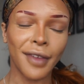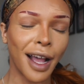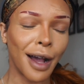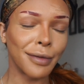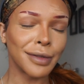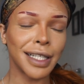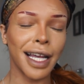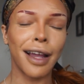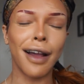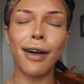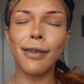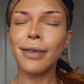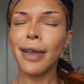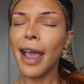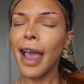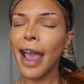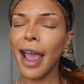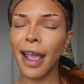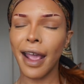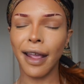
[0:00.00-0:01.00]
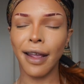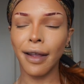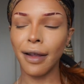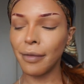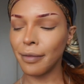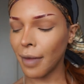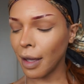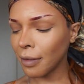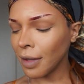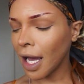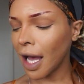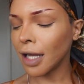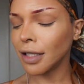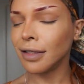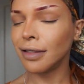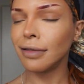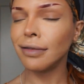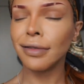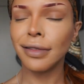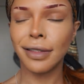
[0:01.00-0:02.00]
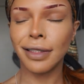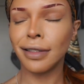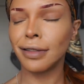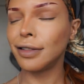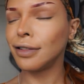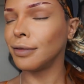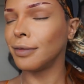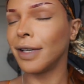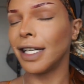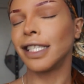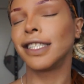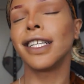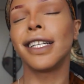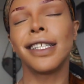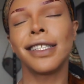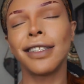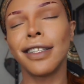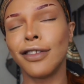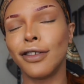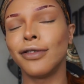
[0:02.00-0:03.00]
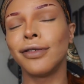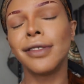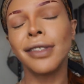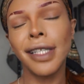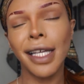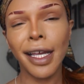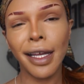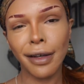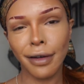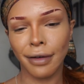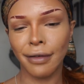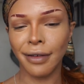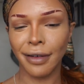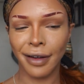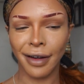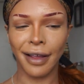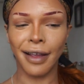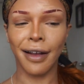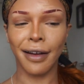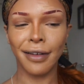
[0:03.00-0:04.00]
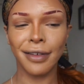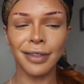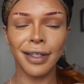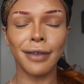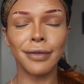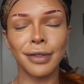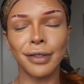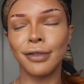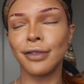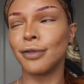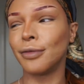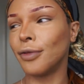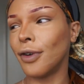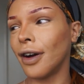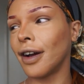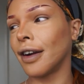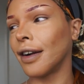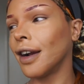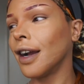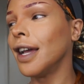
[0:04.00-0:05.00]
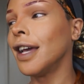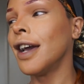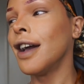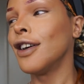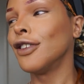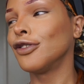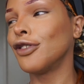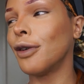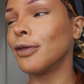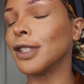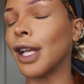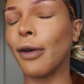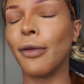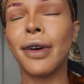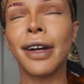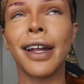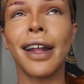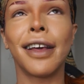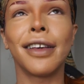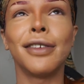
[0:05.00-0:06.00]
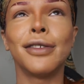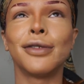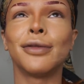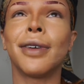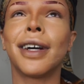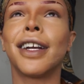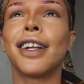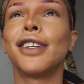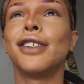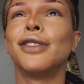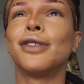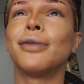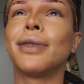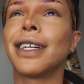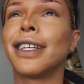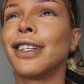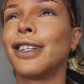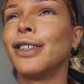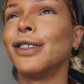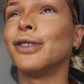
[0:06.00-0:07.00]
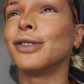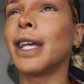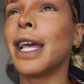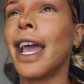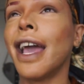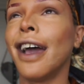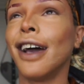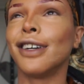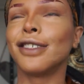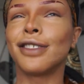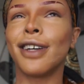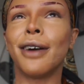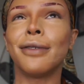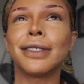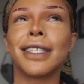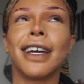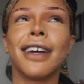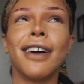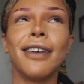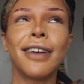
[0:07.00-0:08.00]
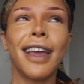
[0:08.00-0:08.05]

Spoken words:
I was like, okay, maybe I do too much, and it's a little tender in there, because I was using water. So I was like, what could I use? So I was like,